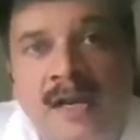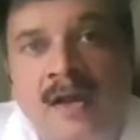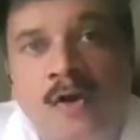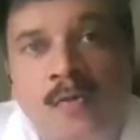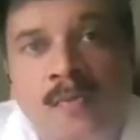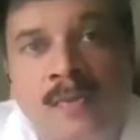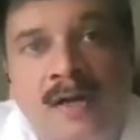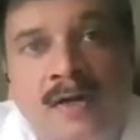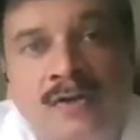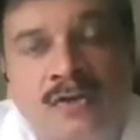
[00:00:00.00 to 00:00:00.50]
Binay
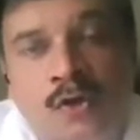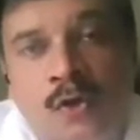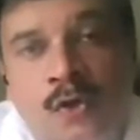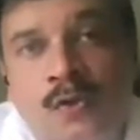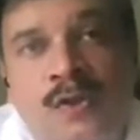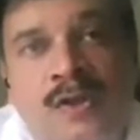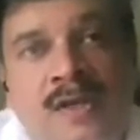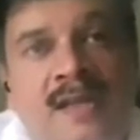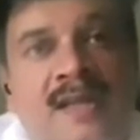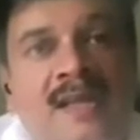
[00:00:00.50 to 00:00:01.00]
Kumar
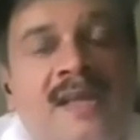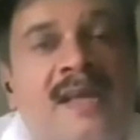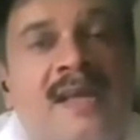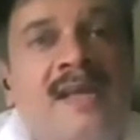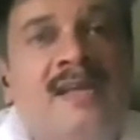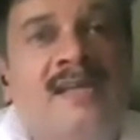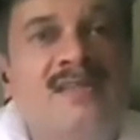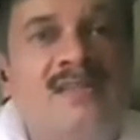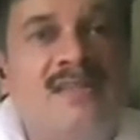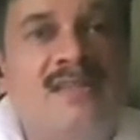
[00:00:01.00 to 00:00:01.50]
Chaudhary,
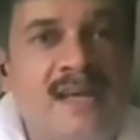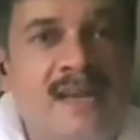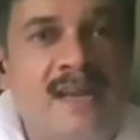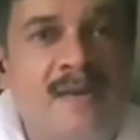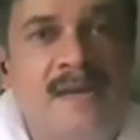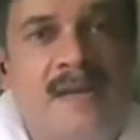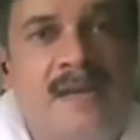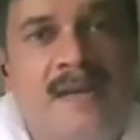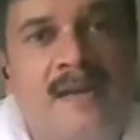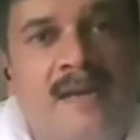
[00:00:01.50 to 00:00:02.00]

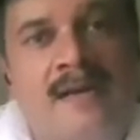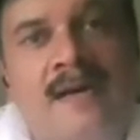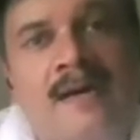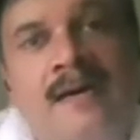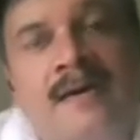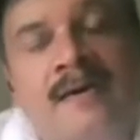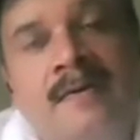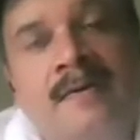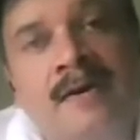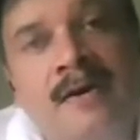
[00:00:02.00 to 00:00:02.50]
Chairman,
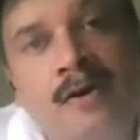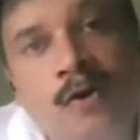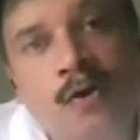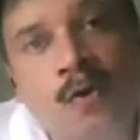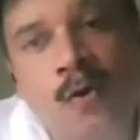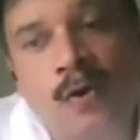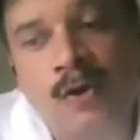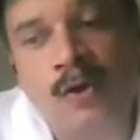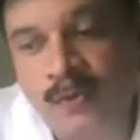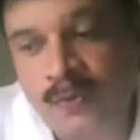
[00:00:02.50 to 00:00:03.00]

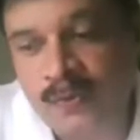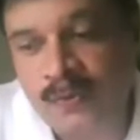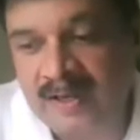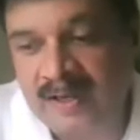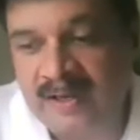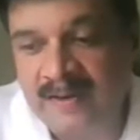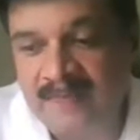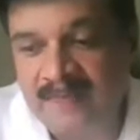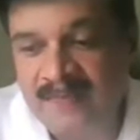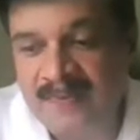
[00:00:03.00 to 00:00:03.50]
Control
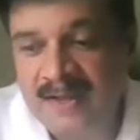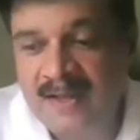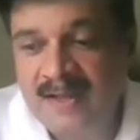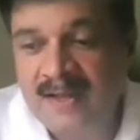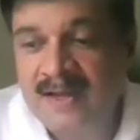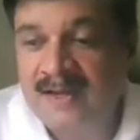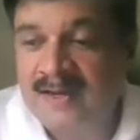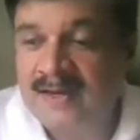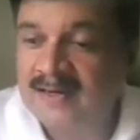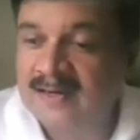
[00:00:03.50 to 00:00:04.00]
Union.
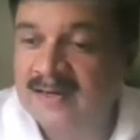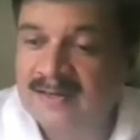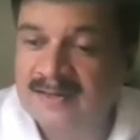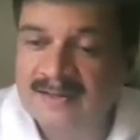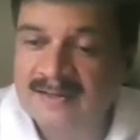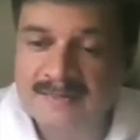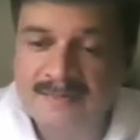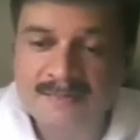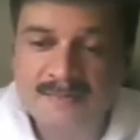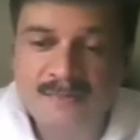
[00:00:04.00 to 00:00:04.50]

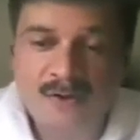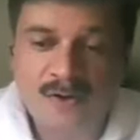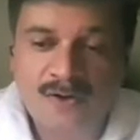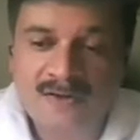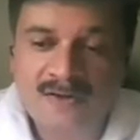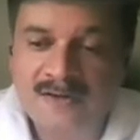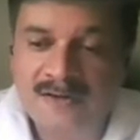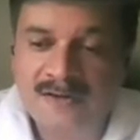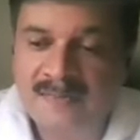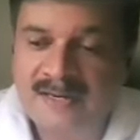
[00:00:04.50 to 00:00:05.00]

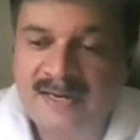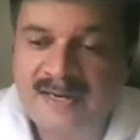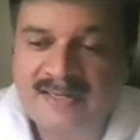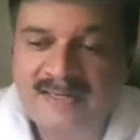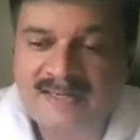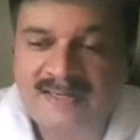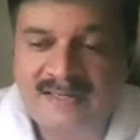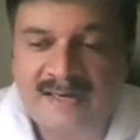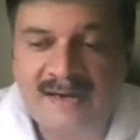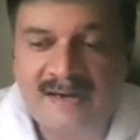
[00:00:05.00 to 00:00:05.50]
Dr.
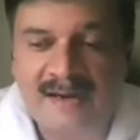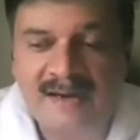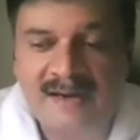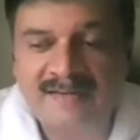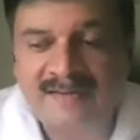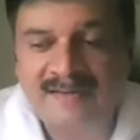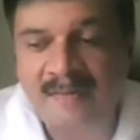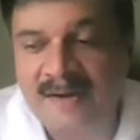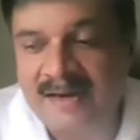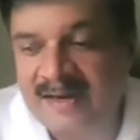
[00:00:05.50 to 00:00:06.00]
Binay ji,
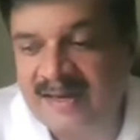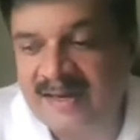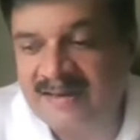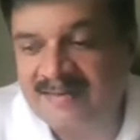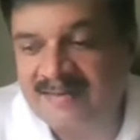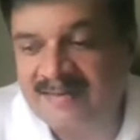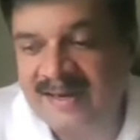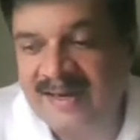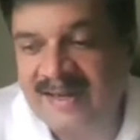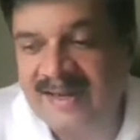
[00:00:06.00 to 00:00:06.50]
traceability
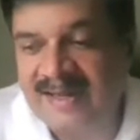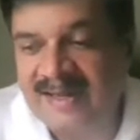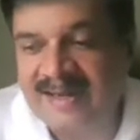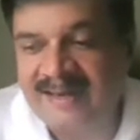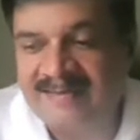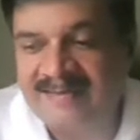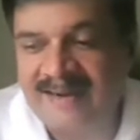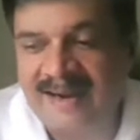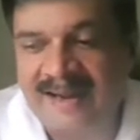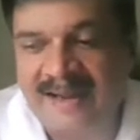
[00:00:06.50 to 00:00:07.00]
is an
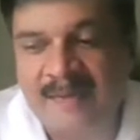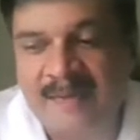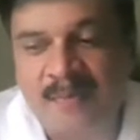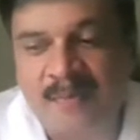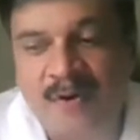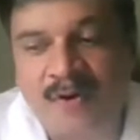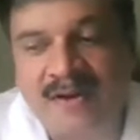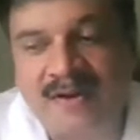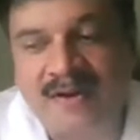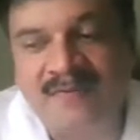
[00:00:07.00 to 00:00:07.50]
increasingly
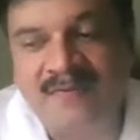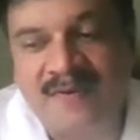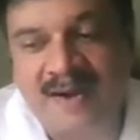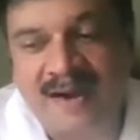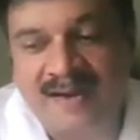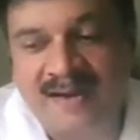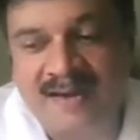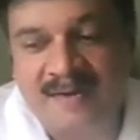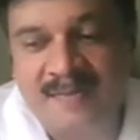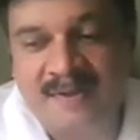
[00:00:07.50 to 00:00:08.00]
important
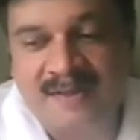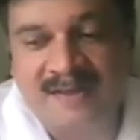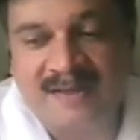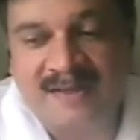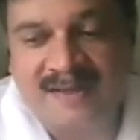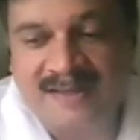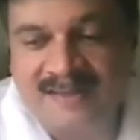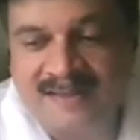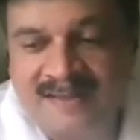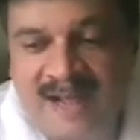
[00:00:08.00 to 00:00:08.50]
factor, but the
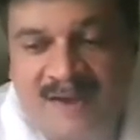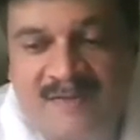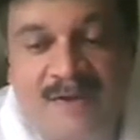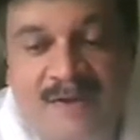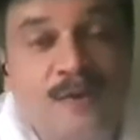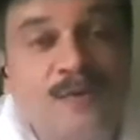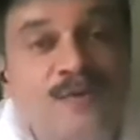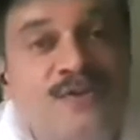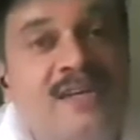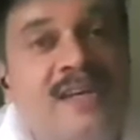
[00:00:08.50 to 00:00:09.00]
textile
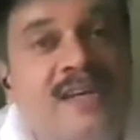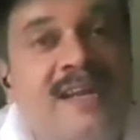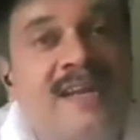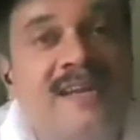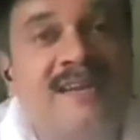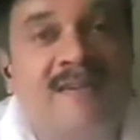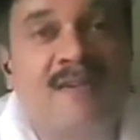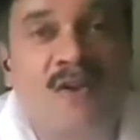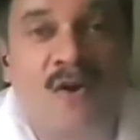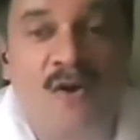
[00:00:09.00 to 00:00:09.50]
value chain
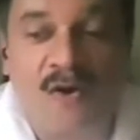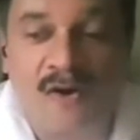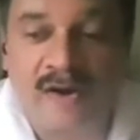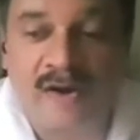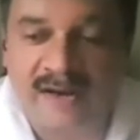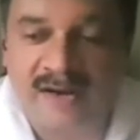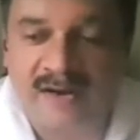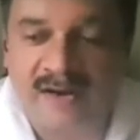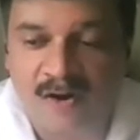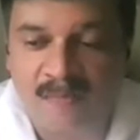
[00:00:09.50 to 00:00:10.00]
is long
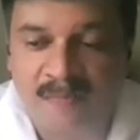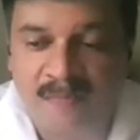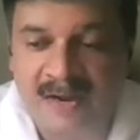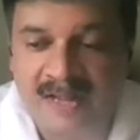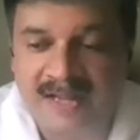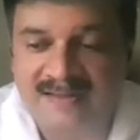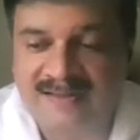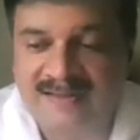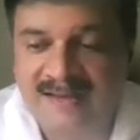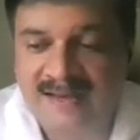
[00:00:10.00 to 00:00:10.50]
and
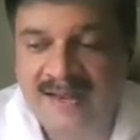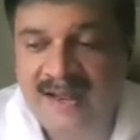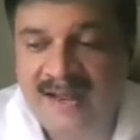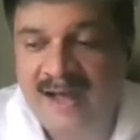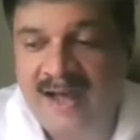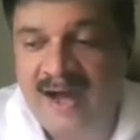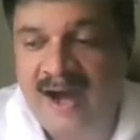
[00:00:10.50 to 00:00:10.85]
complex.